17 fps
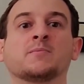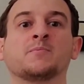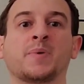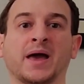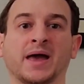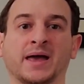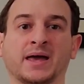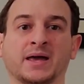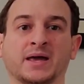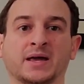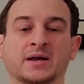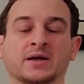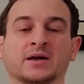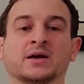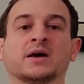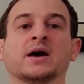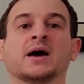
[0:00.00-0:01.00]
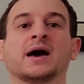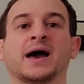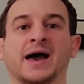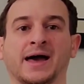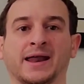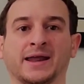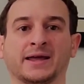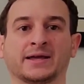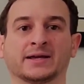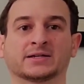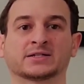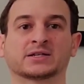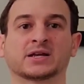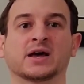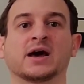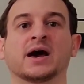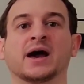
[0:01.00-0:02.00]
pain,
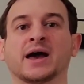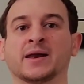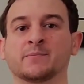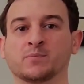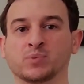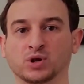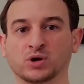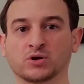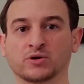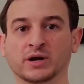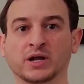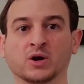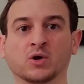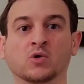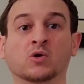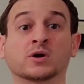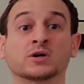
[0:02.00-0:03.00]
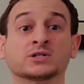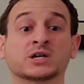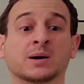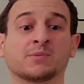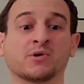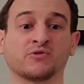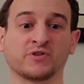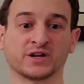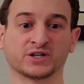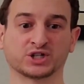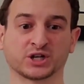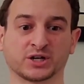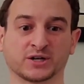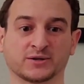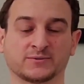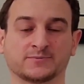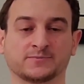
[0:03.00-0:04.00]
headaches, and blurry or double
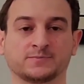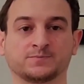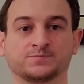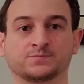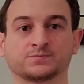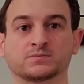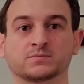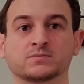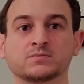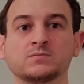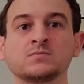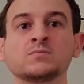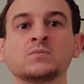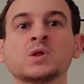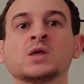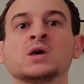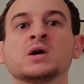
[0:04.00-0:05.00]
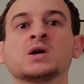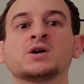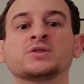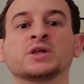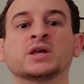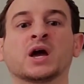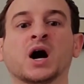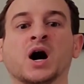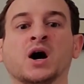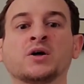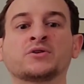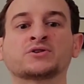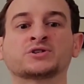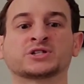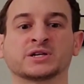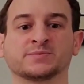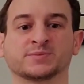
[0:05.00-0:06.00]
vision. The
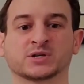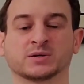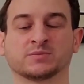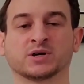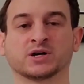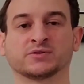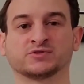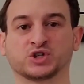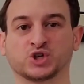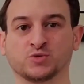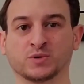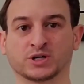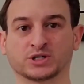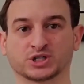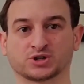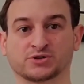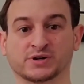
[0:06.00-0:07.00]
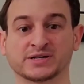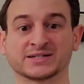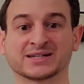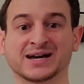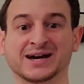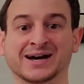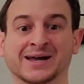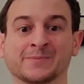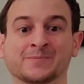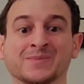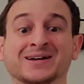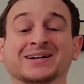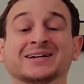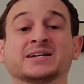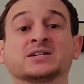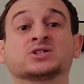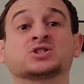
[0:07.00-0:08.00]
other symptom of too much screen time
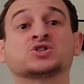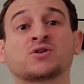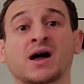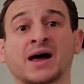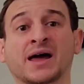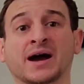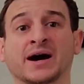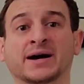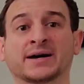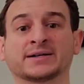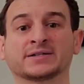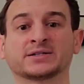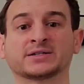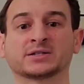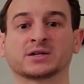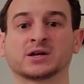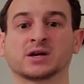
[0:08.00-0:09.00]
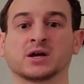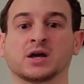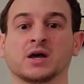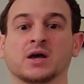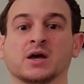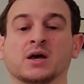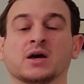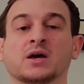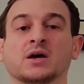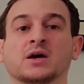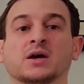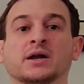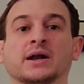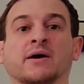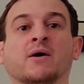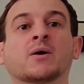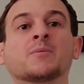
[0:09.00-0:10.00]
is dry eyes.
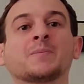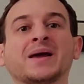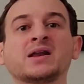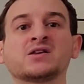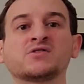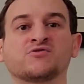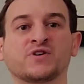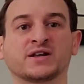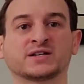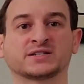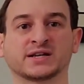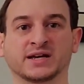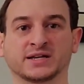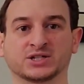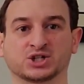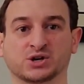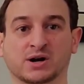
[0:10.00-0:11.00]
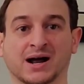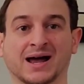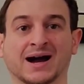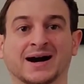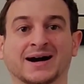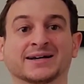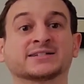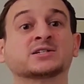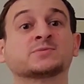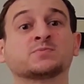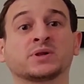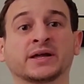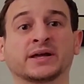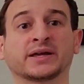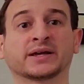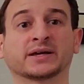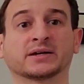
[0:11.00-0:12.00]
Now, our main defense against dry eyes is
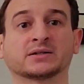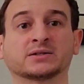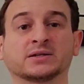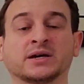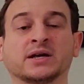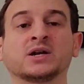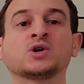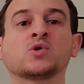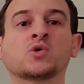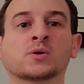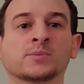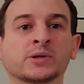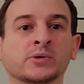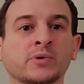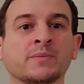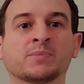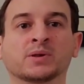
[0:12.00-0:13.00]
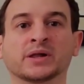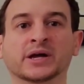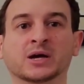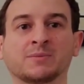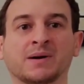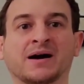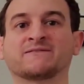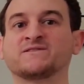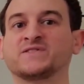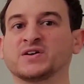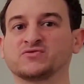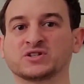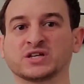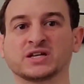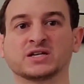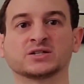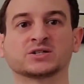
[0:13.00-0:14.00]
blinking, and normally we blink about
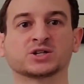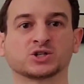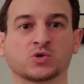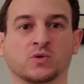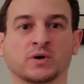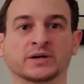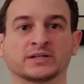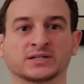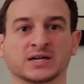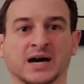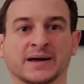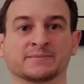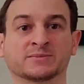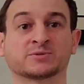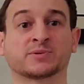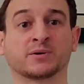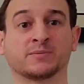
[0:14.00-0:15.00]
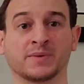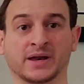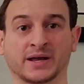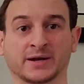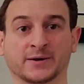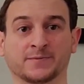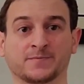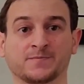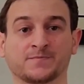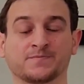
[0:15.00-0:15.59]
15 to 20 times per minute.